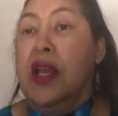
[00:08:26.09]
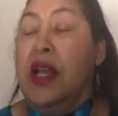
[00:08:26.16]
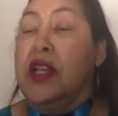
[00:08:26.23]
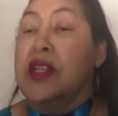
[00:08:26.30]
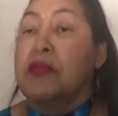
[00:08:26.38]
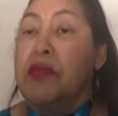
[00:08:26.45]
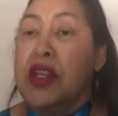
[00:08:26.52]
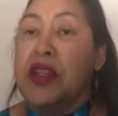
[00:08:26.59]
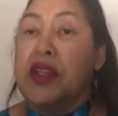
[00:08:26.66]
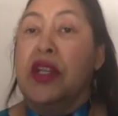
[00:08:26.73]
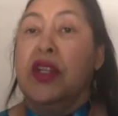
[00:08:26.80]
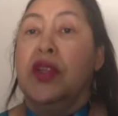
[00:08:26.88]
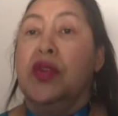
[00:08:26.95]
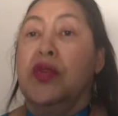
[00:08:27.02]

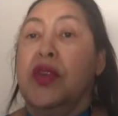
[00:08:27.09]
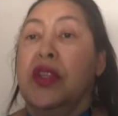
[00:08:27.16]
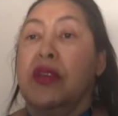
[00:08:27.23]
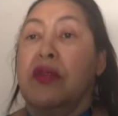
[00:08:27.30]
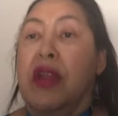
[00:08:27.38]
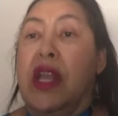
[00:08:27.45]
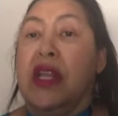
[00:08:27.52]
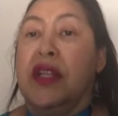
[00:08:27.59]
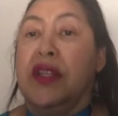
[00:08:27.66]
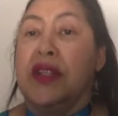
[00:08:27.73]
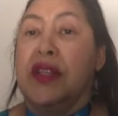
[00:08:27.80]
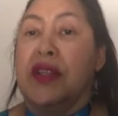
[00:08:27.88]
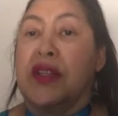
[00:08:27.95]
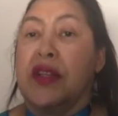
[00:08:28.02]
especially during the rainy
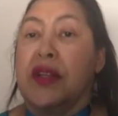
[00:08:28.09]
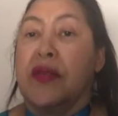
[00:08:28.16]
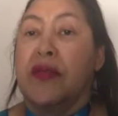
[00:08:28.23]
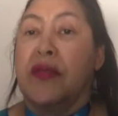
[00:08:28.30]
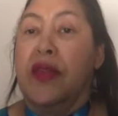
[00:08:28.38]
season.